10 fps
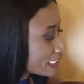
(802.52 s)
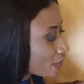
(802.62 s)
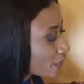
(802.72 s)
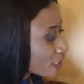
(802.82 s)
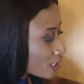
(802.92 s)

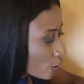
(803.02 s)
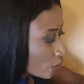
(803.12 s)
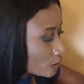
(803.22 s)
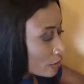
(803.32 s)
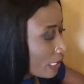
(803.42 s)
increase
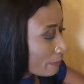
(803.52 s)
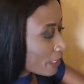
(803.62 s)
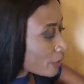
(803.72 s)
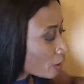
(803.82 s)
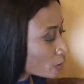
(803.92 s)
yours you can
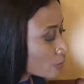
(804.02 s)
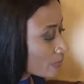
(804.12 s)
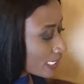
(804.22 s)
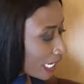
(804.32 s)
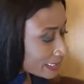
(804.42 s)
make yours to
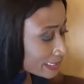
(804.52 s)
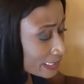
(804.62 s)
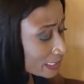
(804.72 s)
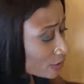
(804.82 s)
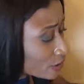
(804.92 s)
be 90
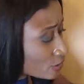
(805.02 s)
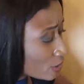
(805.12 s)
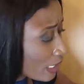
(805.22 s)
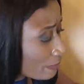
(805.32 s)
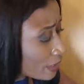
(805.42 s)
inches
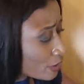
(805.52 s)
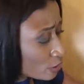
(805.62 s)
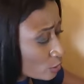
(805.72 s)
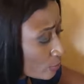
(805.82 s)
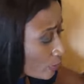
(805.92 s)
you can make
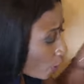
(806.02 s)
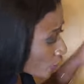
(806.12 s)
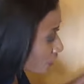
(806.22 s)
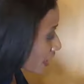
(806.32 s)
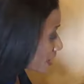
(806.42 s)
yours to be
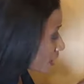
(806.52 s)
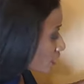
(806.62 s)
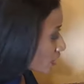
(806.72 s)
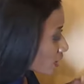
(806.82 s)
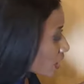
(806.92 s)
100
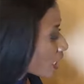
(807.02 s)
inches